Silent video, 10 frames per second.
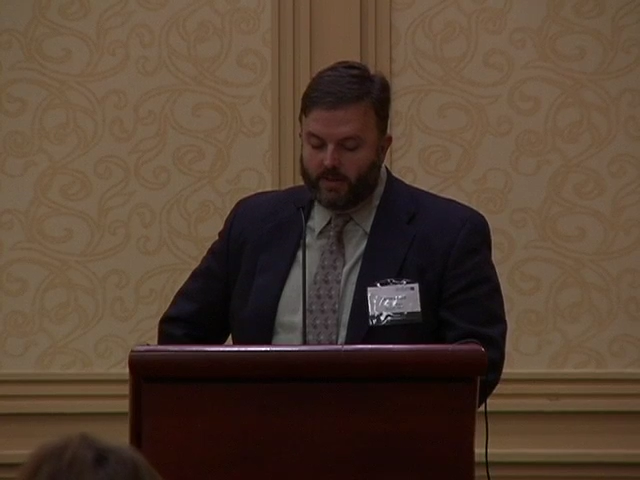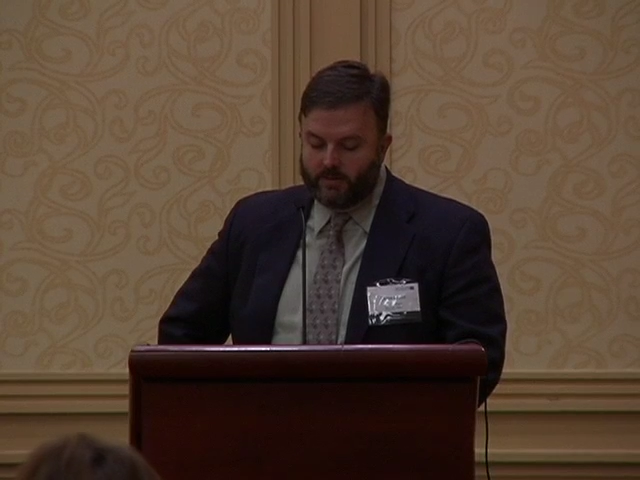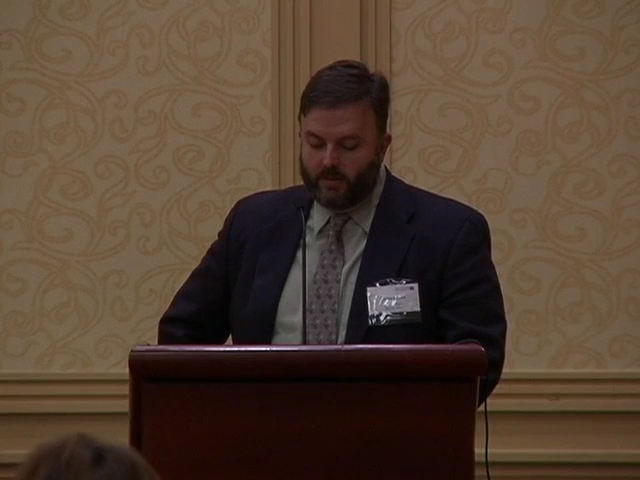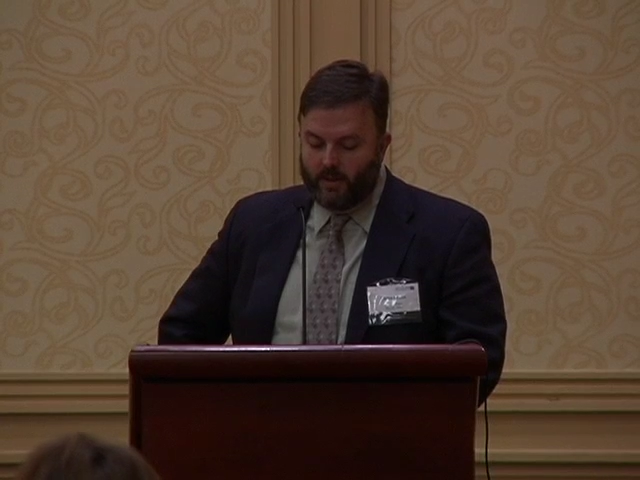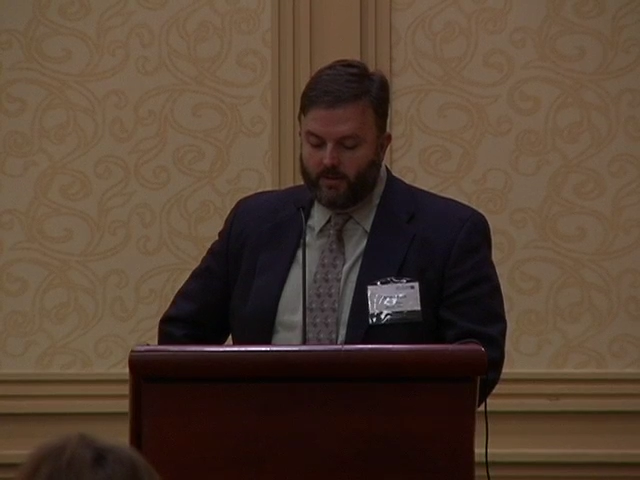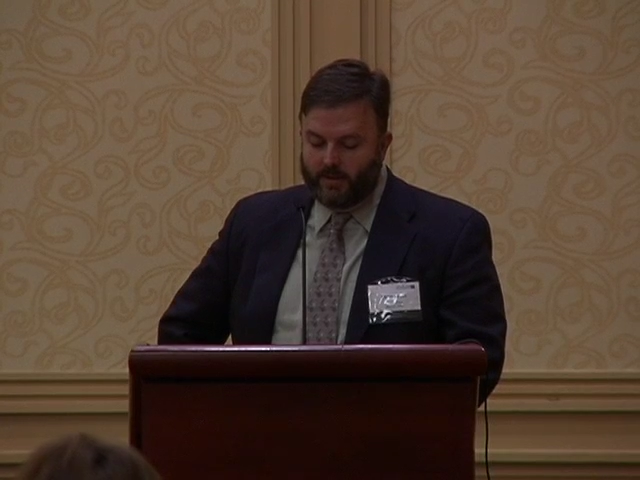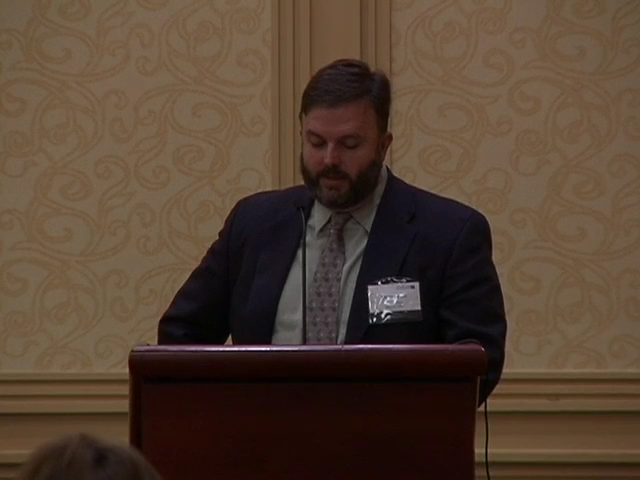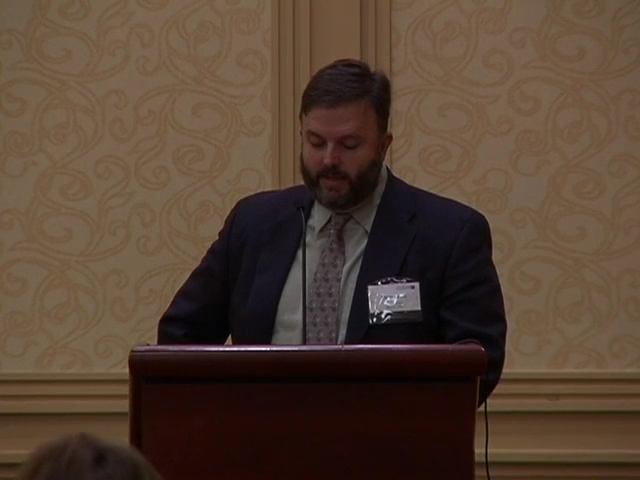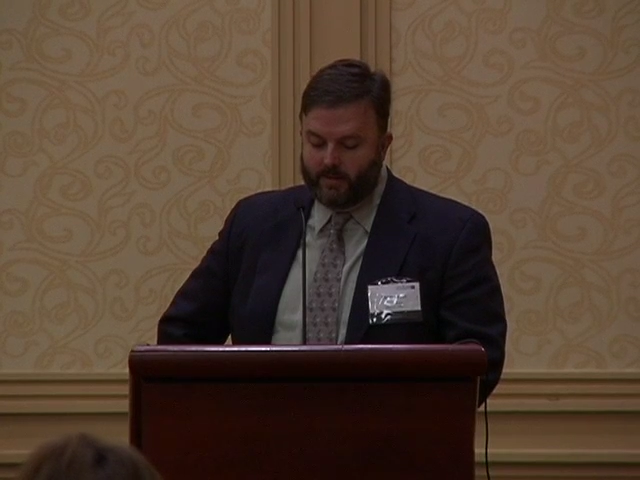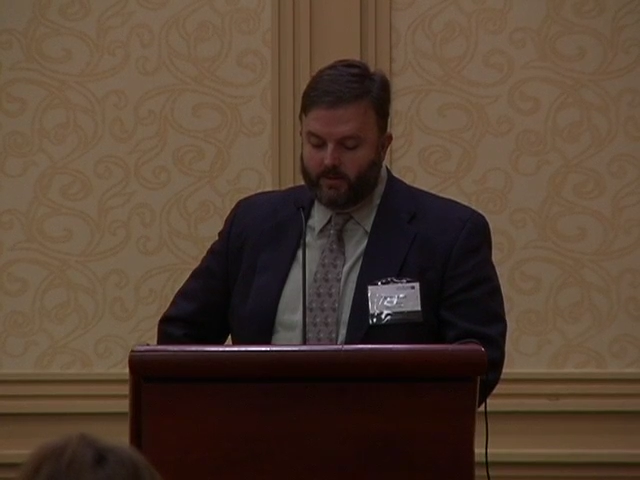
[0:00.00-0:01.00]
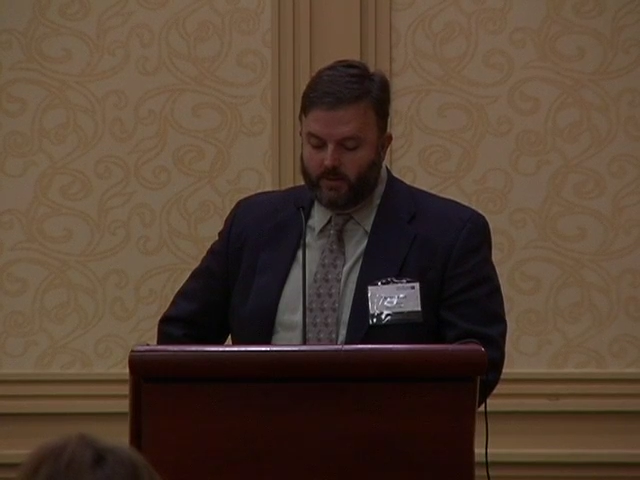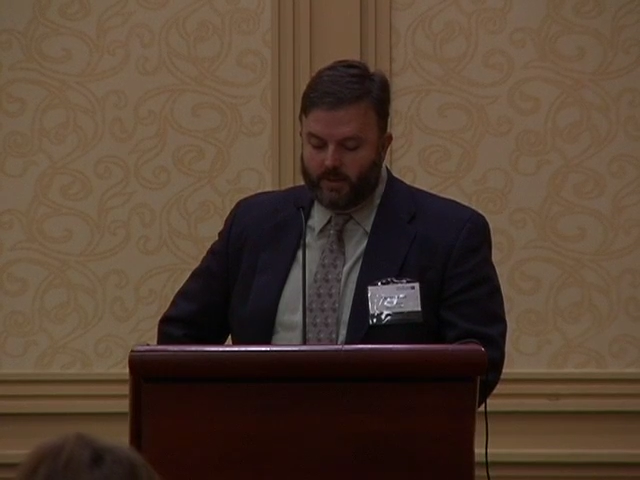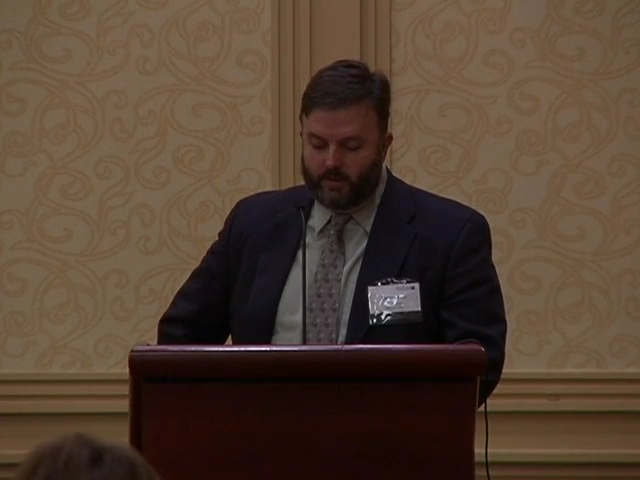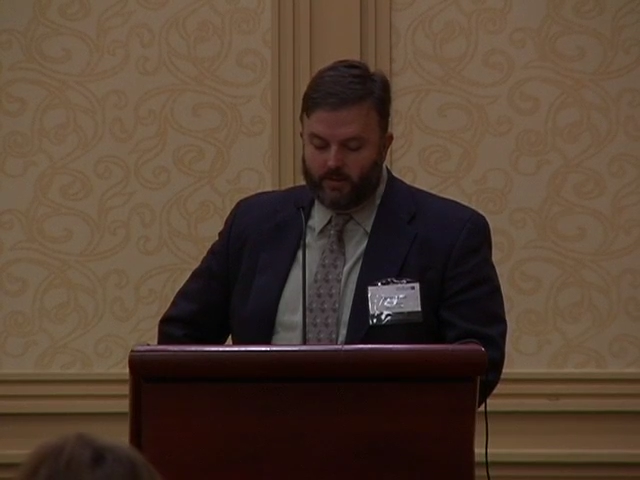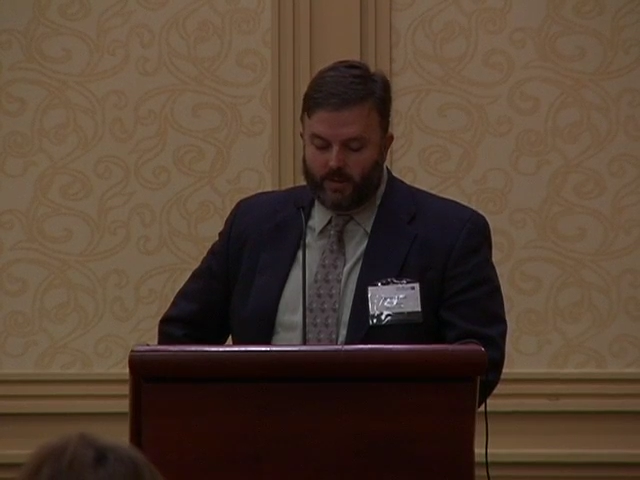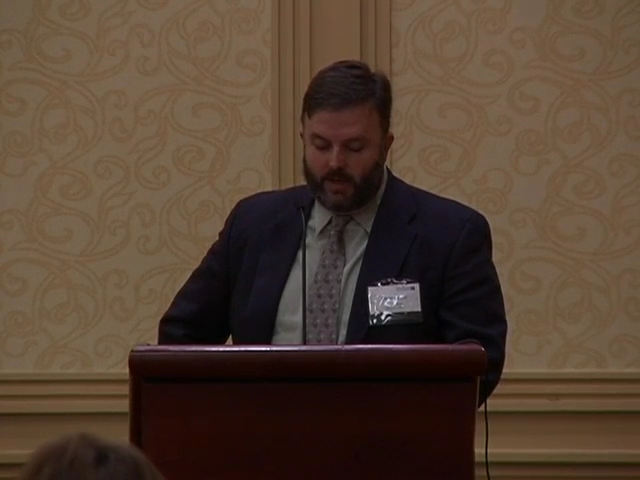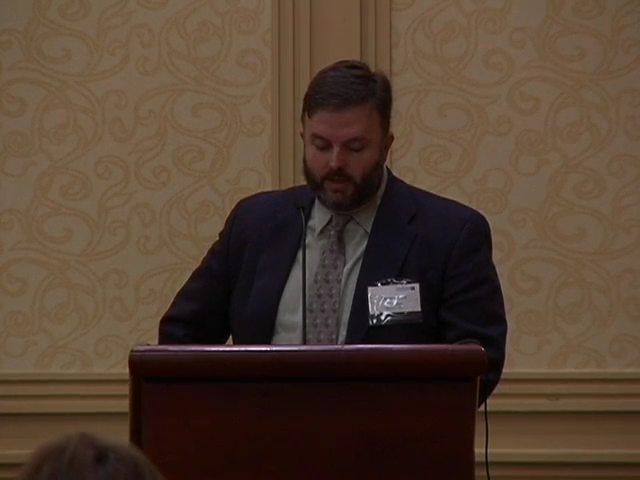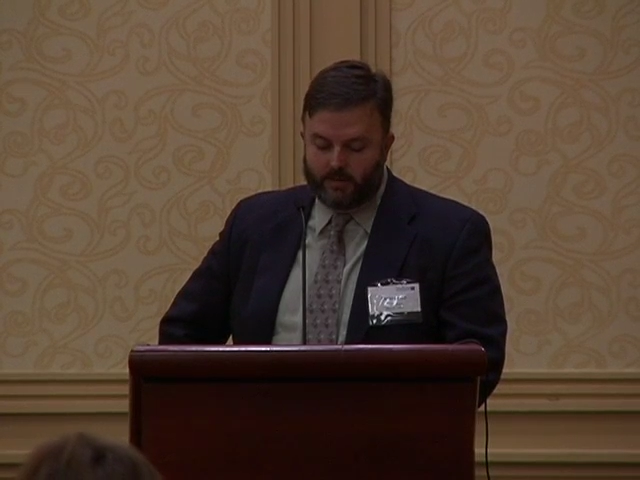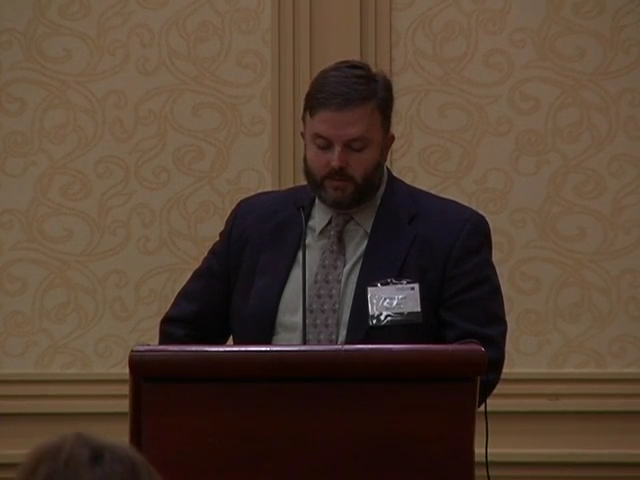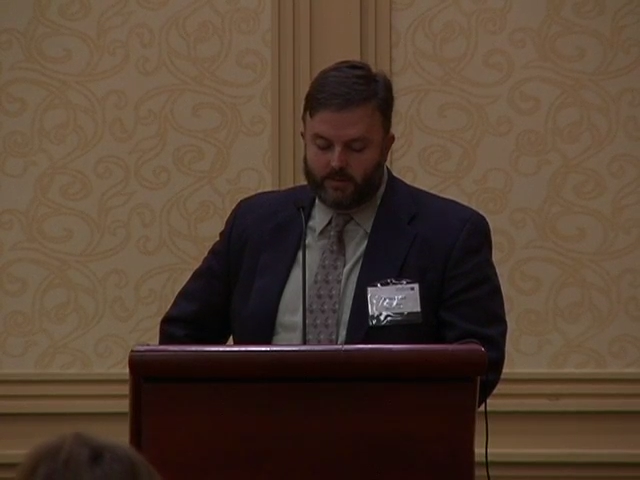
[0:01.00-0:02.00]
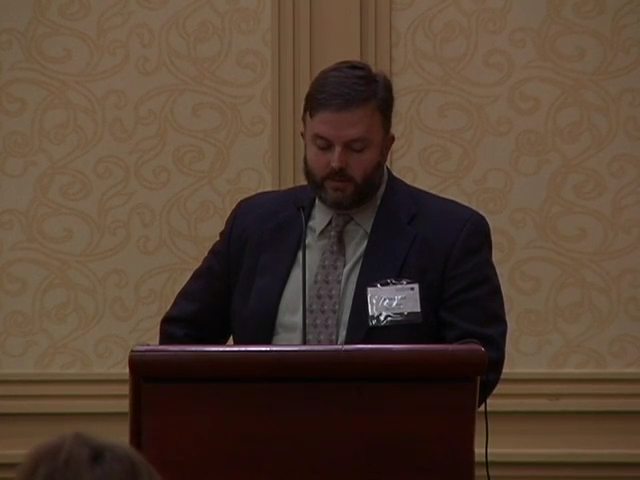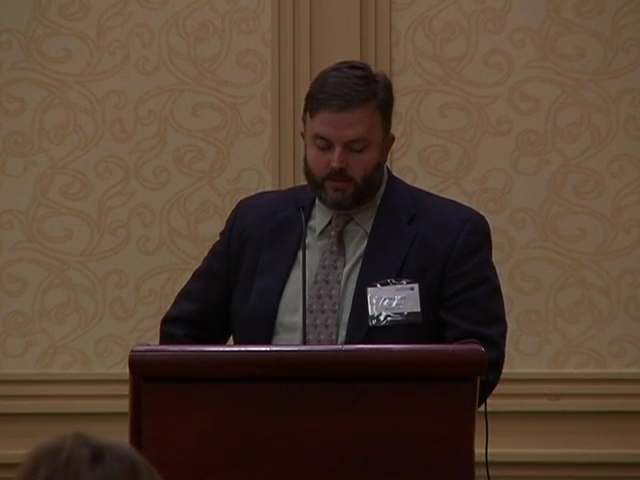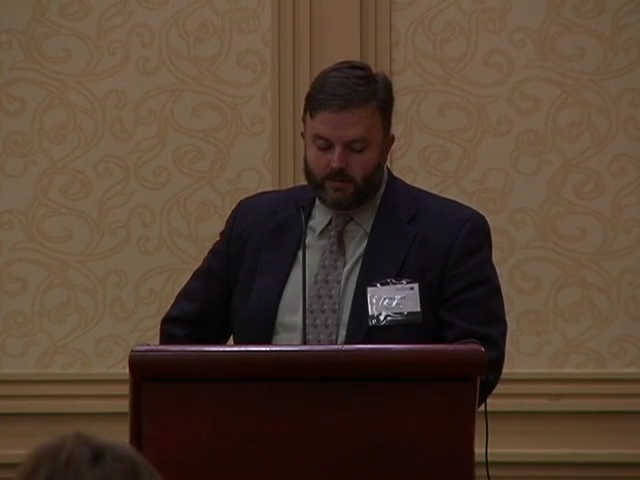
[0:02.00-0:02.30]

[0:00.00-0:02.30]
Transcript: slowly to get a look at their legs.